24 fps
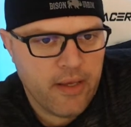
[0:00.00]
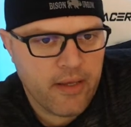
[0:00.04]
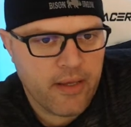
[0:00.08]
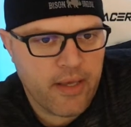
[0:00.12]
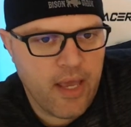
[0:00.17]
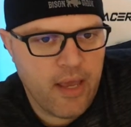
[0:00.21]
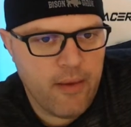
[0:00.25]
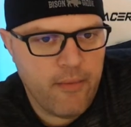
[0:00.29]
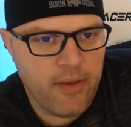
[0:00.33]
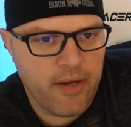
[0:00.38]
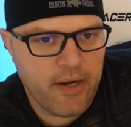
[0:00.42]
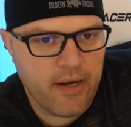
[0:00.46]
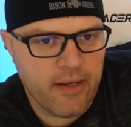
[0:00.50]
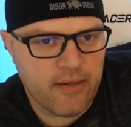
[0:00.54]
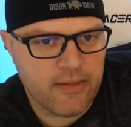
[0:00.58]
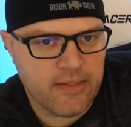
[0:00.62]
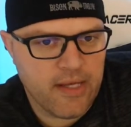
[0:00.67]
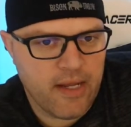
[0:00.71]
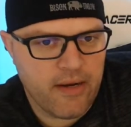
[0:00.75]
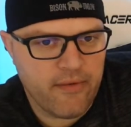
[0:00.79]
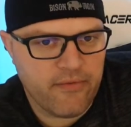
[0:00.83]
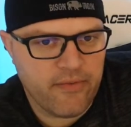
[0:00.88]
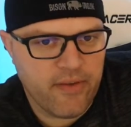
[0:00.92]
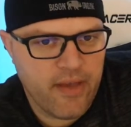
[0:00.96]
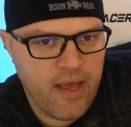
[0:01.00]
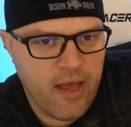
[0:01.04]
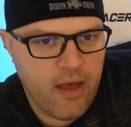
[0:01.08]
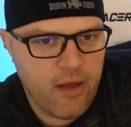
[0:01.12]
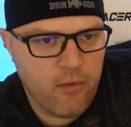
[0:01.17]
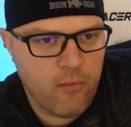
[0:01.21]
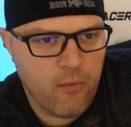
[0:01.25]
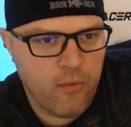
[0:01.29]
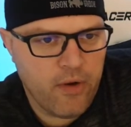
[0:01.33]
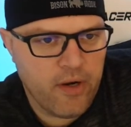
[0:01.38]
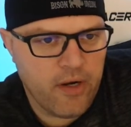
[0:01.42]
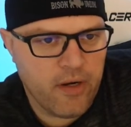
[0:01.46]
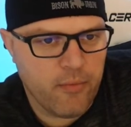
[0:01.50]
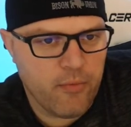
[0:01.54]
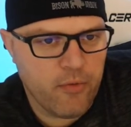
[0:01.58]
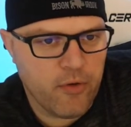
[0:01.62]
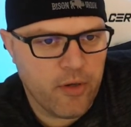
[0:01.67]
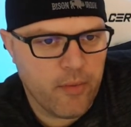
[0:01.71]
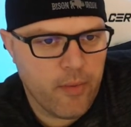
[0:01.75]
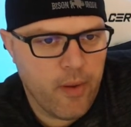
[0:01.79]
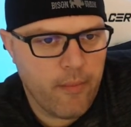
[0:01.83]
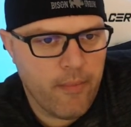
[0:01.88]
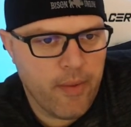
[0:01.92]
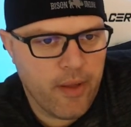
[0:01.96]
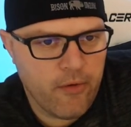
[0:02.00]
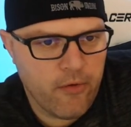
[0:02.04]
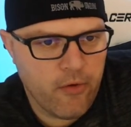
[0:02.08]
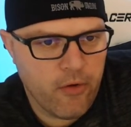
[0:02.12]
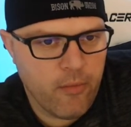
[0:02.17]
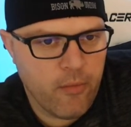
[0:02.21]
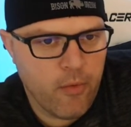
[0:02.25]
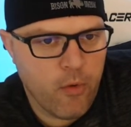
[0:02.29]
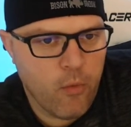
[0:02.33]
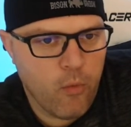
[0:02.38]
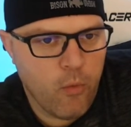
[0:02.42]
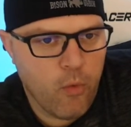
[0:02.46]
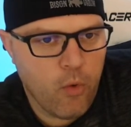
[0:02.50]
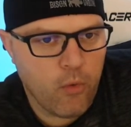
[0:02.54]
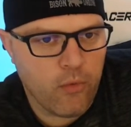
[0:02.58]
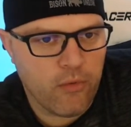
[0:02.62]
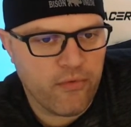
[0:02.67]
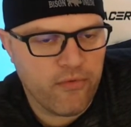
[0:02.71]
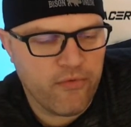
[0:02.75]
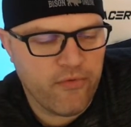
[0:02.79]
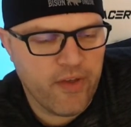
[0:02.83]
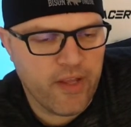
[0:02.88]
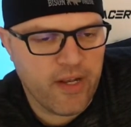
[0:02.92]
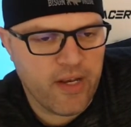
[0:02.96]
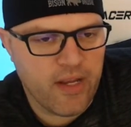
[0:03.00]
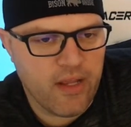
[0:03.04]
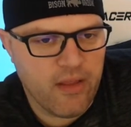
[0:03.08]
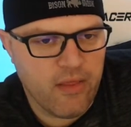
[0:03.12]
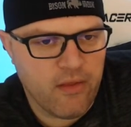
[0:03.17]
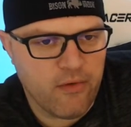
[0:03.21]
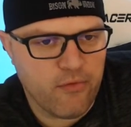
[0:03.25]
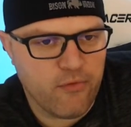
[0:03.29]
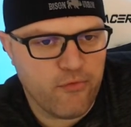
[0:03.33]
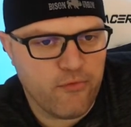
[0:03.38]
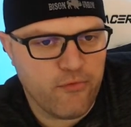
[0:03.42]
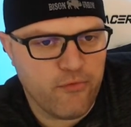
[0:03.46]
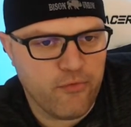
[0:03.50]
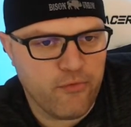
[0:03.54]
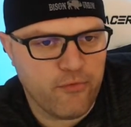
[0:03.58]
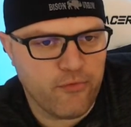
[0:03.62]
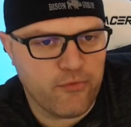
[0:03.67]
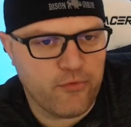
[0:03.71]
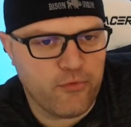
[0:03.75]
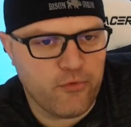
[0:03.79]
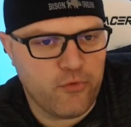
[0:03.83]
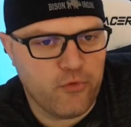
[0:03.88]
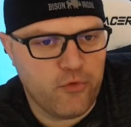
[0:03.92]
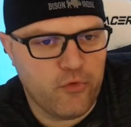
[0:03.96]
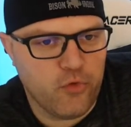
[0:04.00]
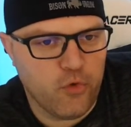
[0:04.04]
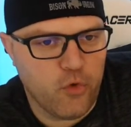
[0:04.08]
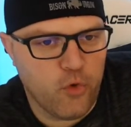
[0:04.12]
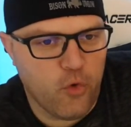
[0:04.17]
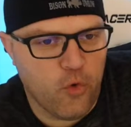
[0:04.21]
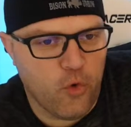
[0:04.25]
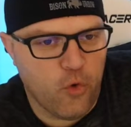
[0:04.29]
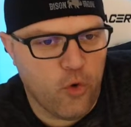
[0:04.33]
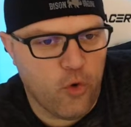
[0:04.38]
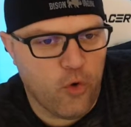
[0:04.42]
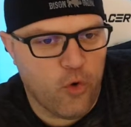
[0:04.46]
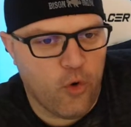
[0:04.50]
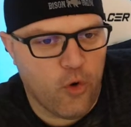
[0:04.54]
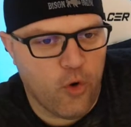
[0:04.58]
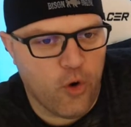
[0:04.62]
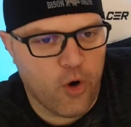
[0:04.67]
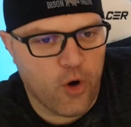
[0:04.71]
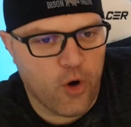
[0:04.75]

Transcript: Came in and I was out of town. Wanted to put it in my bedroom. Won't fit in the door.